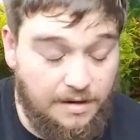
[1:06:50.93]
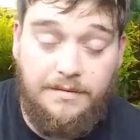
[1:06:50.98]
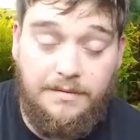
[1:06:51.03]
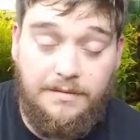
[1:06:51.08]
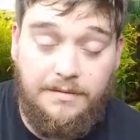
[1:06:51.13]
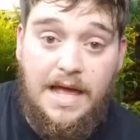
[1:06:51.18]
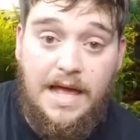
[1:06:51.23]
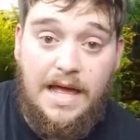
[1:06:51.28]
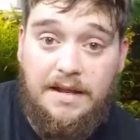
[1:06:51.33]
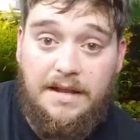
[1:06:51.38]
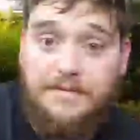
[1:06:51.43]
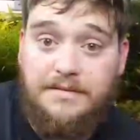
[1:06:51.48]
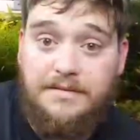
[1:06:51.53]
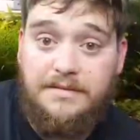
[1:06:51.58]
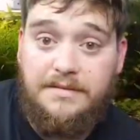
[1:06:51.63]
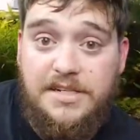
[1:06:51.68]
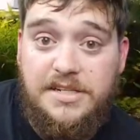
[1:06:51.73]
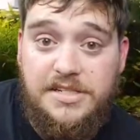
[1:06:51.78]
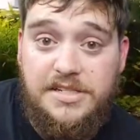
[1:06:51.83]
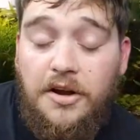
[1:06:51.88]
It does
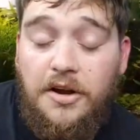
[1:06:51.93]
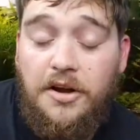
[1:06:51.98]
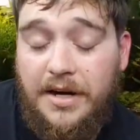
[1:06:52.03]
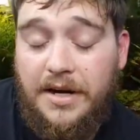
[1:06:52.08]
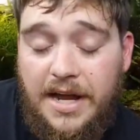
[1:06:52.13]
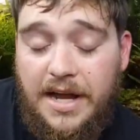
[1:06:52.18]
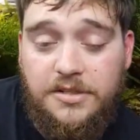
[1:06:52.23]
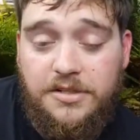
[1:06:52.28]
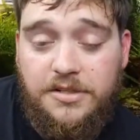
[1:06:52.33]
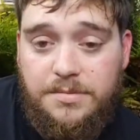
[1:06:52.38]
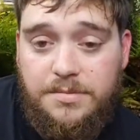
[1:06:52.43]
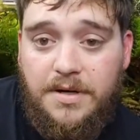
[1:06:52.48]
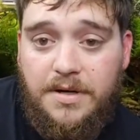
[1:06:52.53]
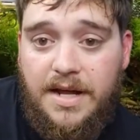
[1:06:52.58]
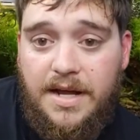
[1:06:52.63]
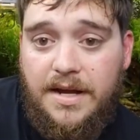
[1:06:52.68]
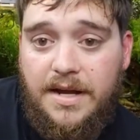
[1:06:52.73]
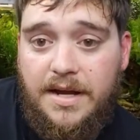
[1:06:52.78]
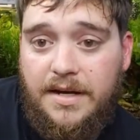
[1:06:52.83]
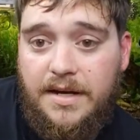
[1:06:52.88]
100 gallons per
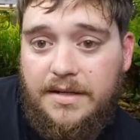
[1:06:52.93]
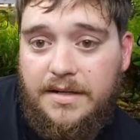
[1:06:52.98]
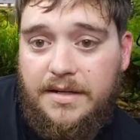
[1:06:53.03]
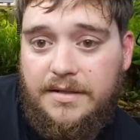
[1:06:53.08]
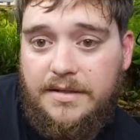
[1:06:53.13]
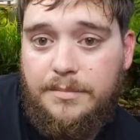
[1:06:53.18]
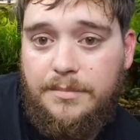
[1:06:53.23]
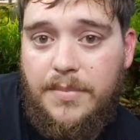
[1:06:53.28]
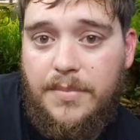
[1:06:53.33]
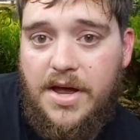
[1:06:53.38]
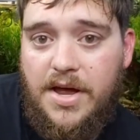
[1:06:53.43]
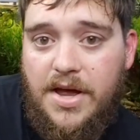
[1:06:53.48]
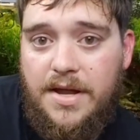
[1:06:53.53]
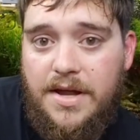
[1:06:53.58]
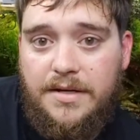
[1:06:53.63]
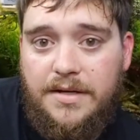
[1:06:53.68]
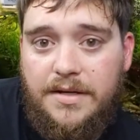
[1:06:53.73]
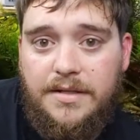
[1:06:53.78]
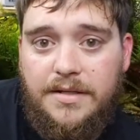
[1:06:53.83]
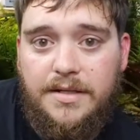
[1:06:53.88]
day, but
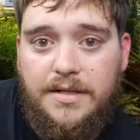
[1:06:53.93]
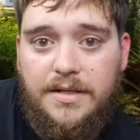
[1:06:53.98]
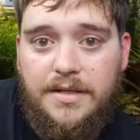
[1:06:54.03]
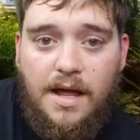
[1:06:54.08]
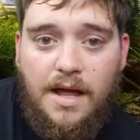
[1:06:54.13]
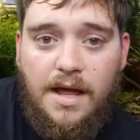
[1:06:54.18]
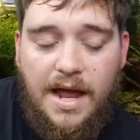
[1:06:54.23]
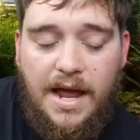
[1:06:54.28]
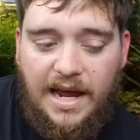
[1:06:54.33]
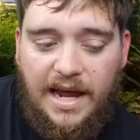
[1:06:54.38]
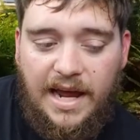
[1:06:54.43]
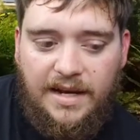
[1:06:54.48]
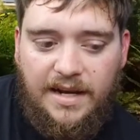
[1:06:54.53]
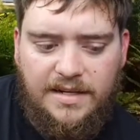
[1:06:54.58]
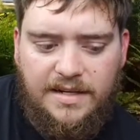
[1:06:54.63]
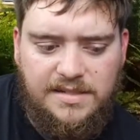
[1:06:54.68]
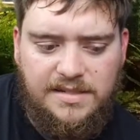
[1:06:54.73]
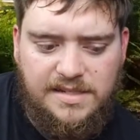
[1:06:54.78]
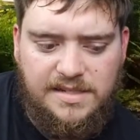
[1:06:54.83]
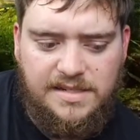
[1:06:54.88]

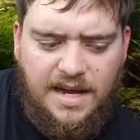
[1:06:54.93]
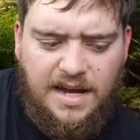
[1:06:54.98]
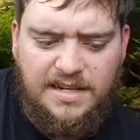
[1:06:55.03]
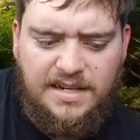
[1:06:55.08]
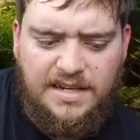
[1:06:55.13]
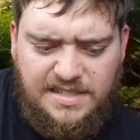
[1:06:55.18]
and I